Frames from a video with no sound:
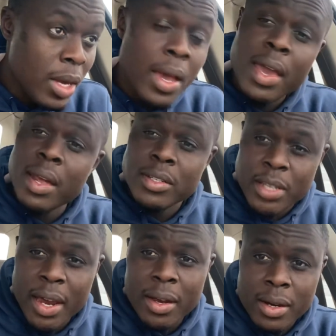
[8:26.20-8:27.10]
and
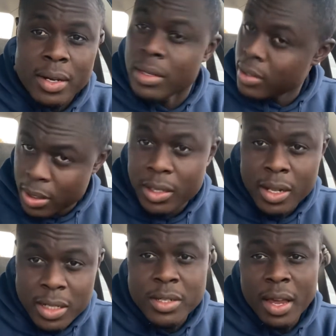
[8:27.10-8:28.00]
check
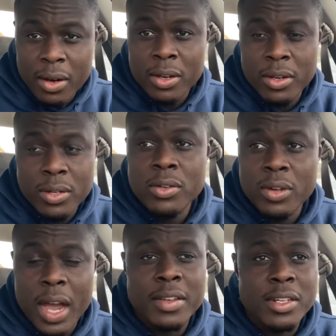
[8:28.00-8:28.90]
another channel you
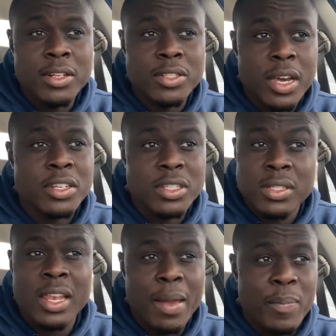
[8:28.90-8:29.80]
guys need to check. She's
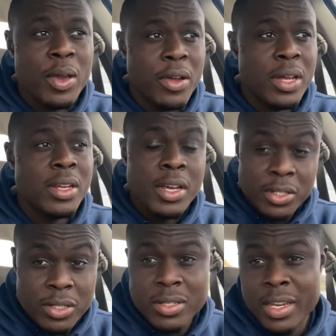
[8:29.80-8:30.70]
a Liberian.
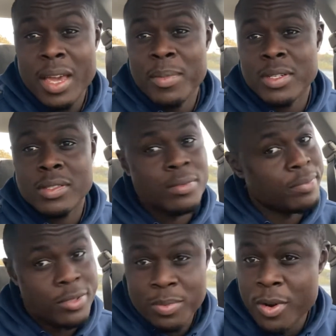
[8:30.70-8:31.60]
She's a chemist,
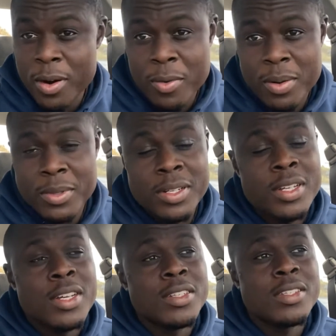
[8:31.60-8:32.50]
smart woman.
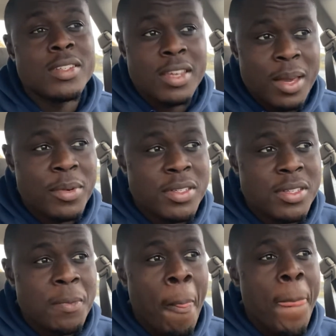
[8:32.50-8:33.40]
She's a chemist,
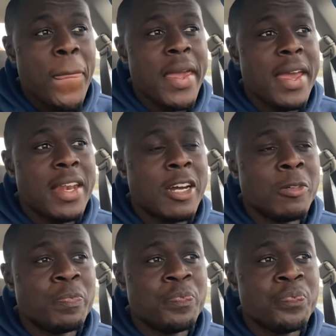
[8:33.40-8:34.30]

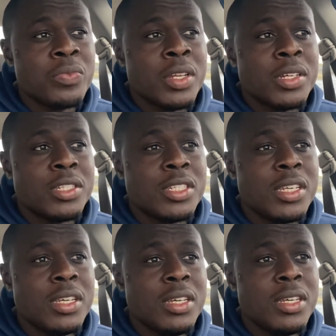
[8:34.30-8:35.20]
and
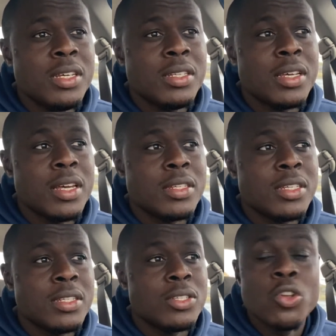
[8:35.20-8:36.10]
she's
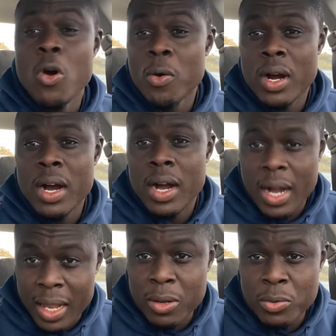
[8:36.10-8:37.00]
Dora
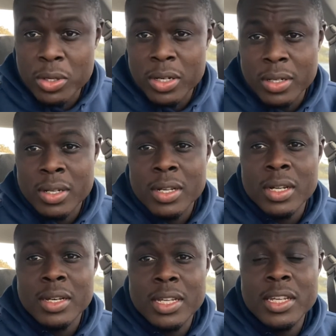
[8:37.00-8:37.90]
Hollywood,
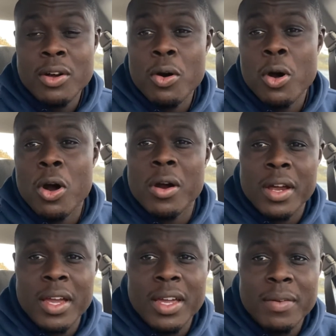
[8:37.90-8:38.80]

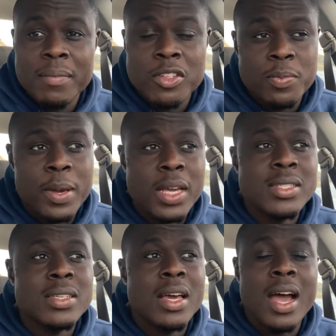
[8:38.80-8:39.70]
Dora
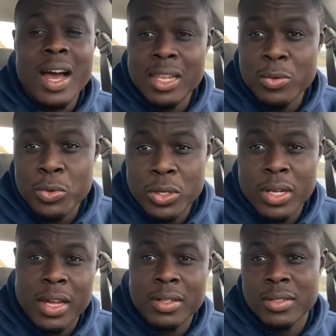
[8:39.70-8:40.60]
space Hollywood,
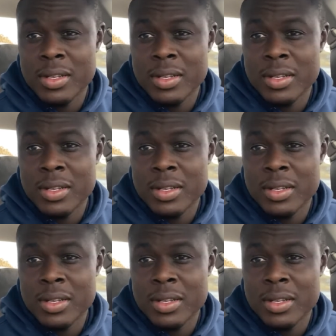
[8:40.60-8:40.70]
like the